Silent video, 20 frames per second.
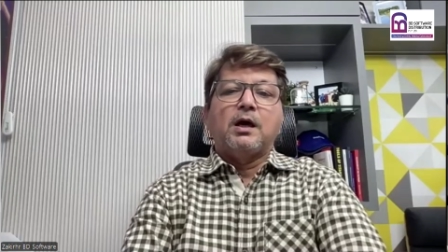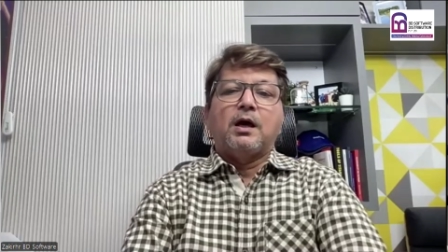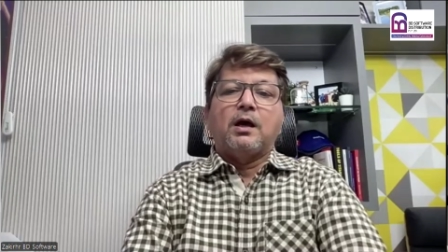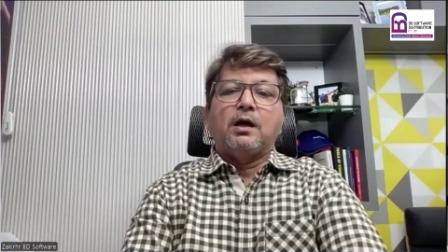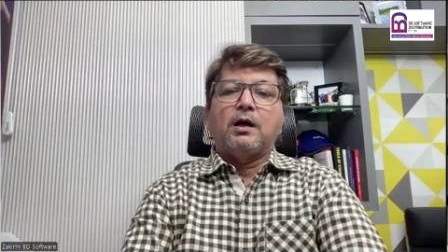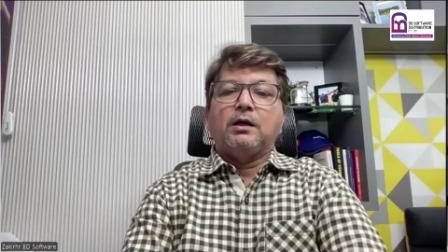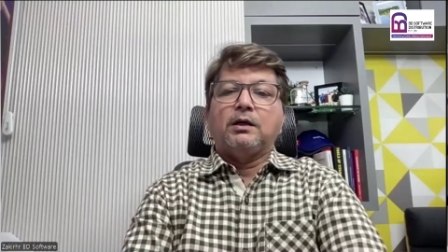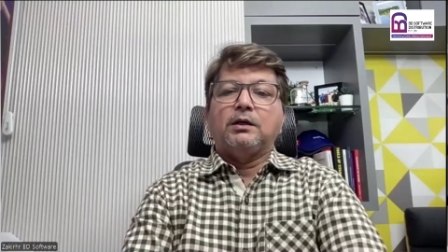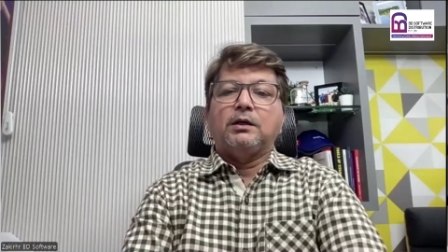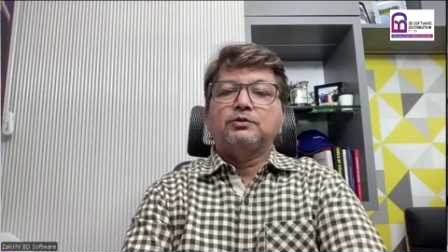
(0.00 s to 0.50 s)

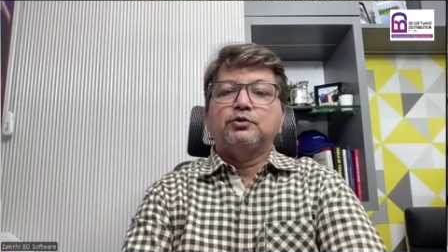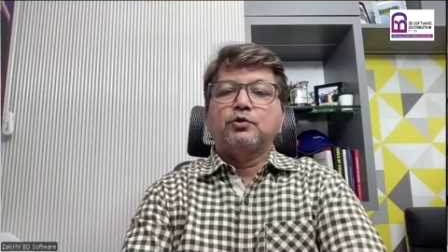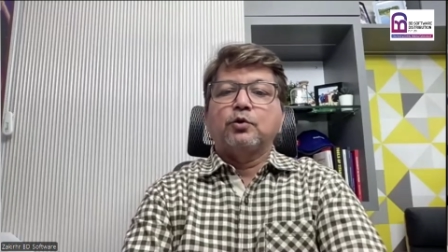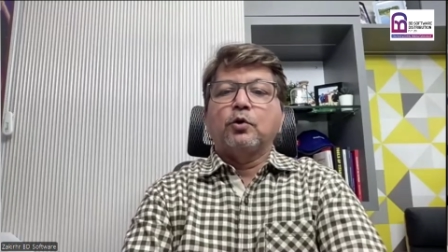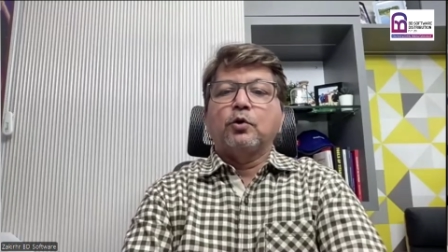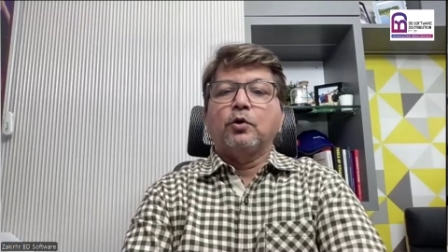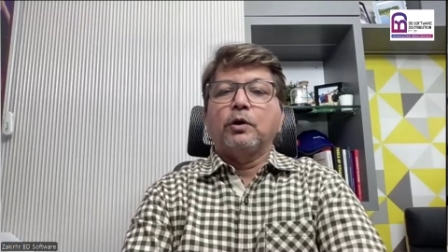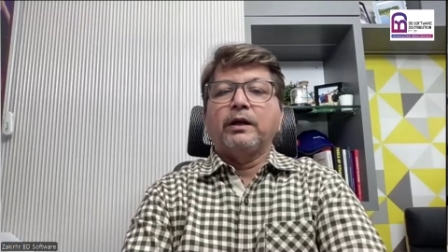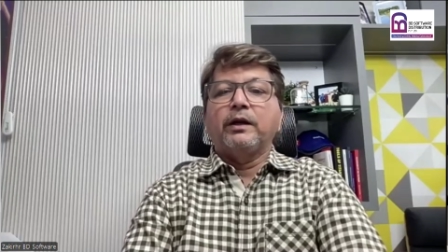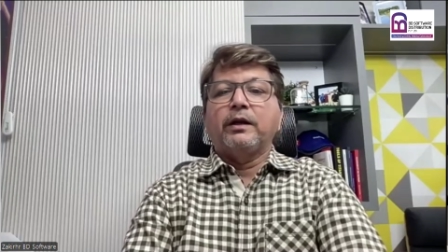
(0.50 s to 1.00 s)

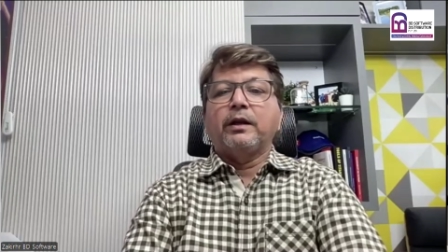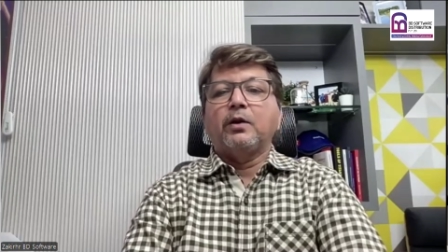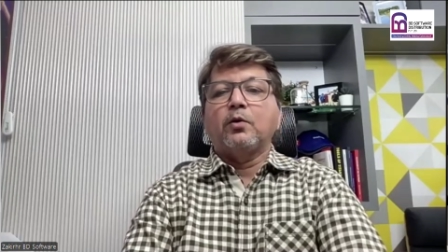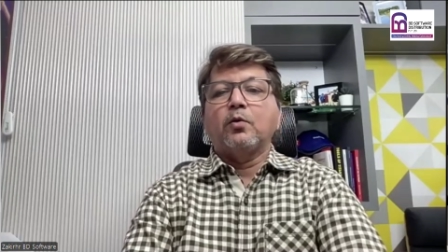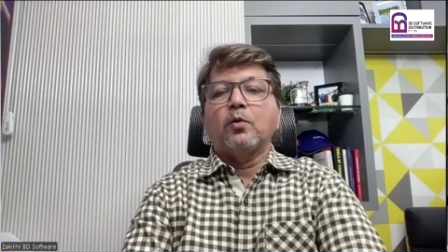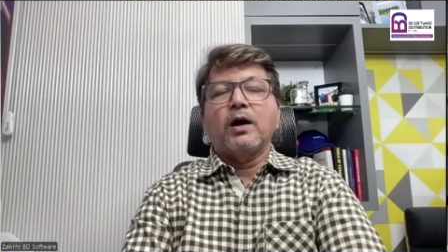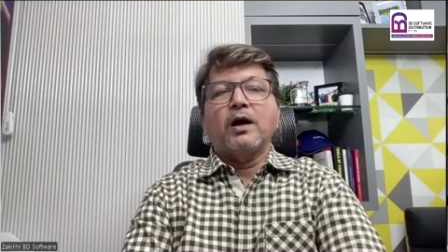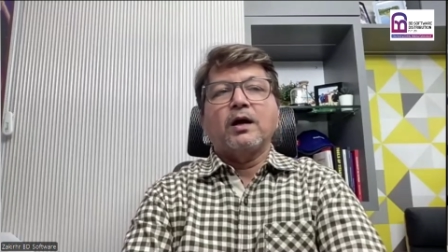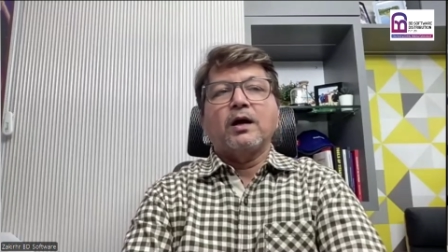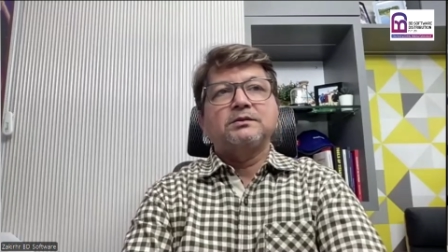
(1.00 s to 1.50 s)
So it
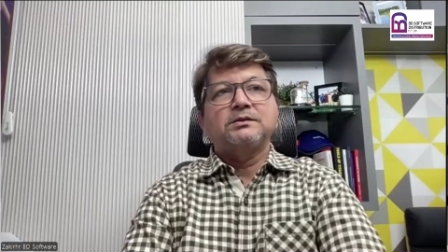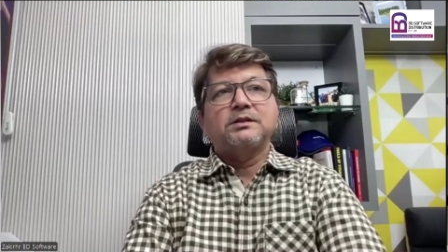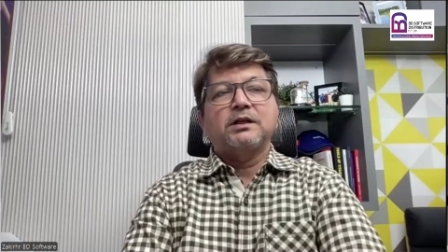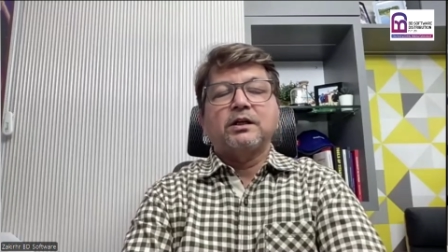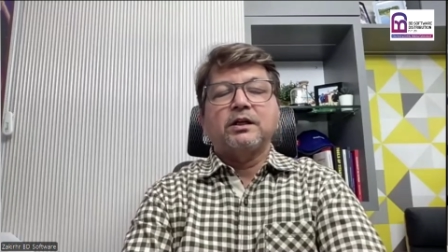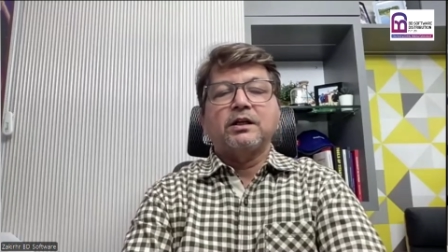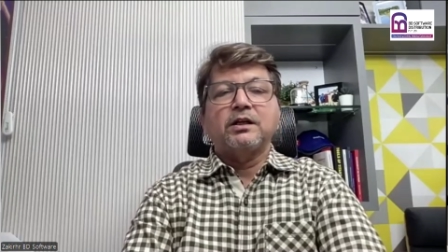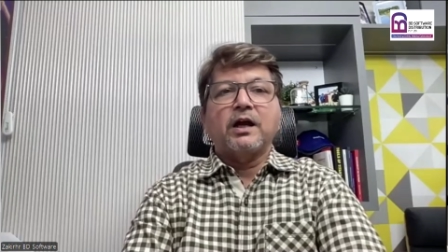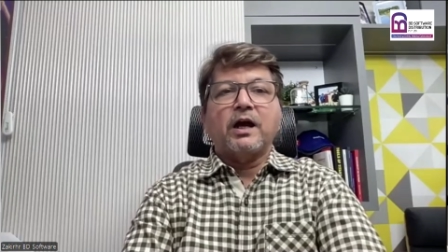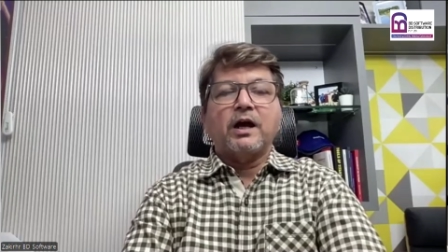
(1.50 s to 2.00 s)
requires
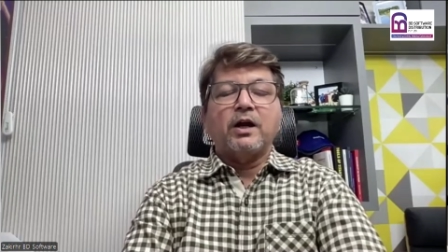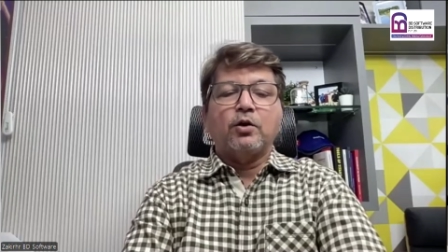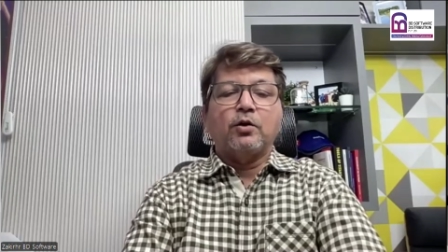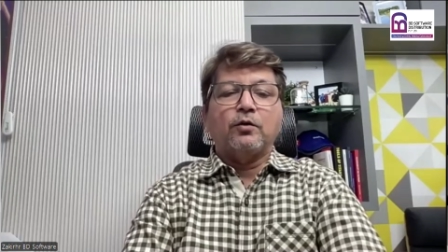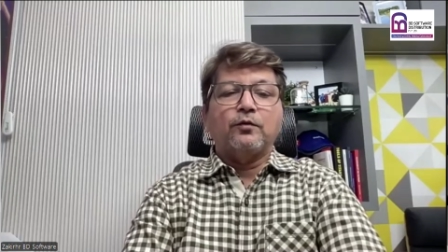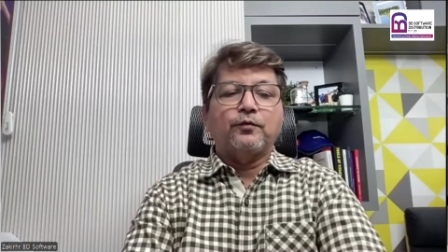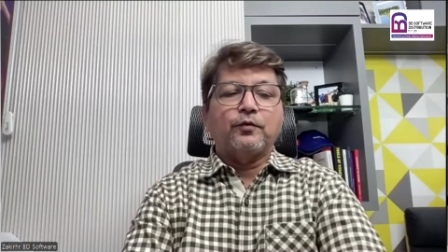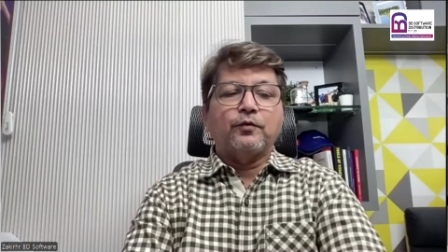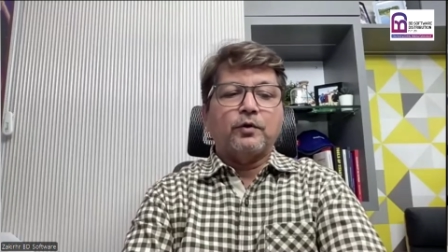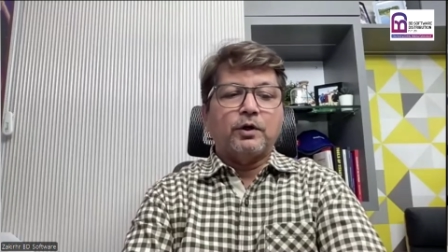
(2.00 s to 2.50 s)
certain kind
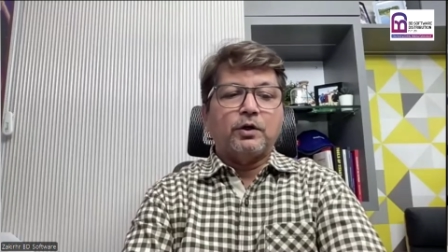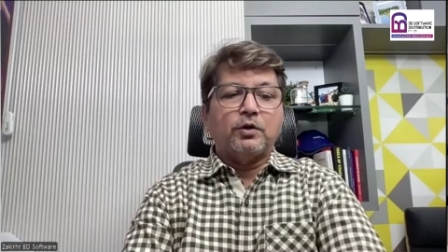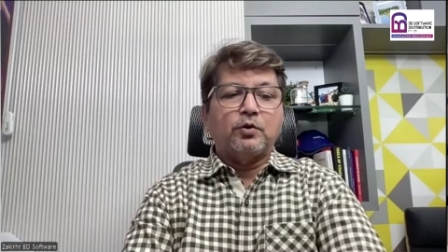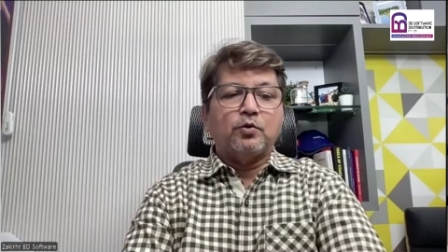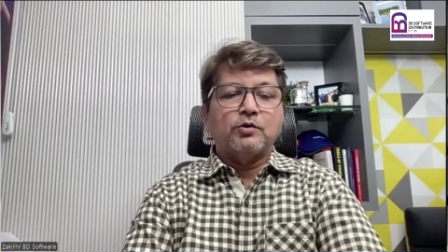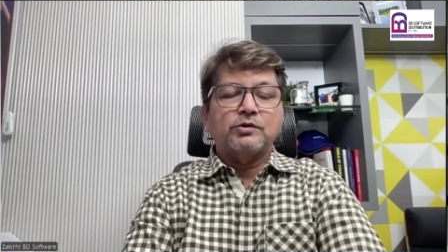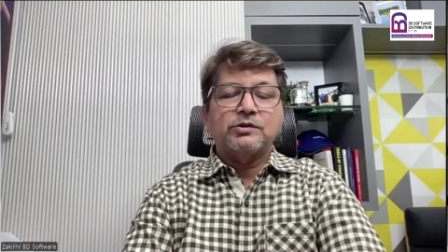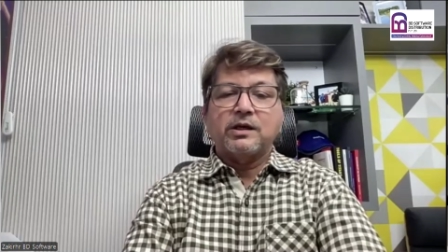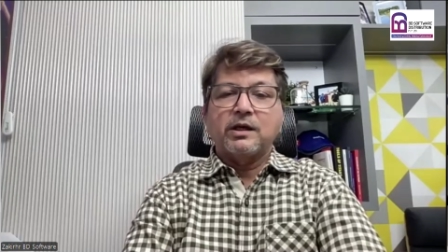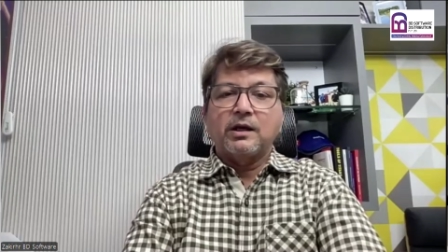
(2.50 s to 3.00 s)
of
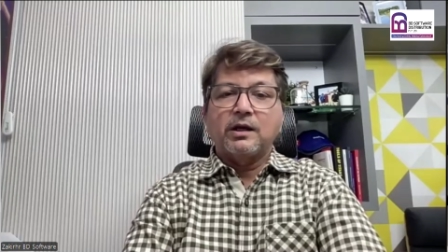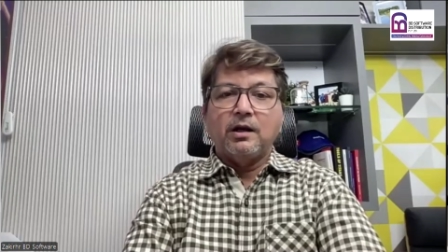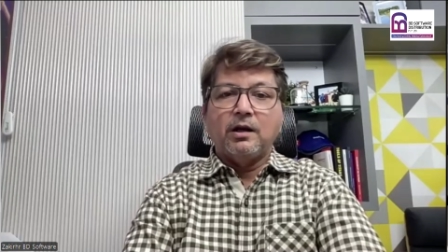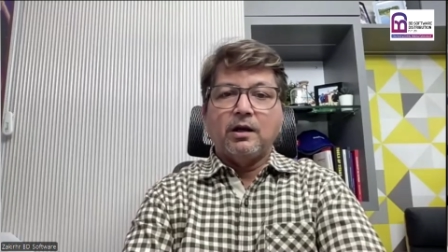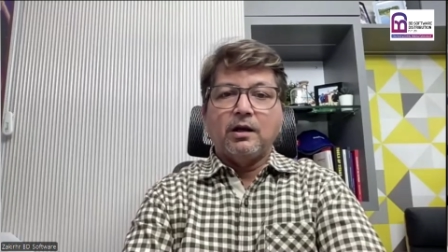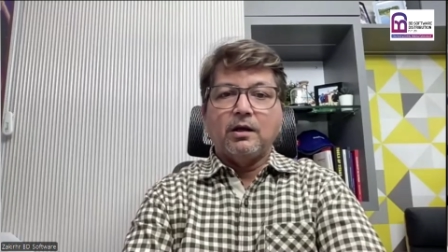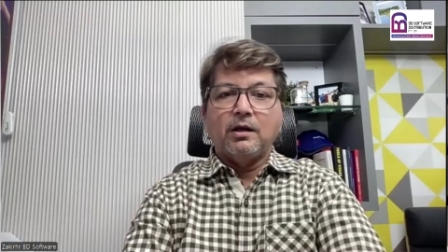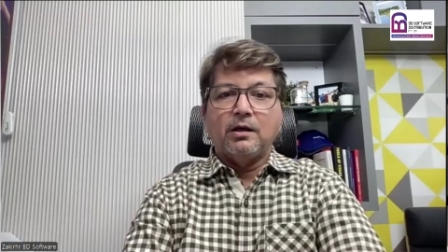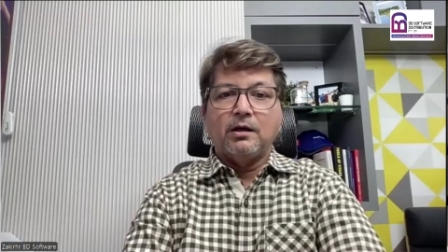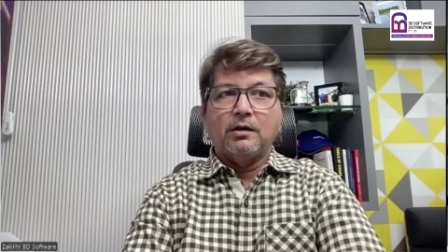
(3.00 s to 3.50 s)
skilled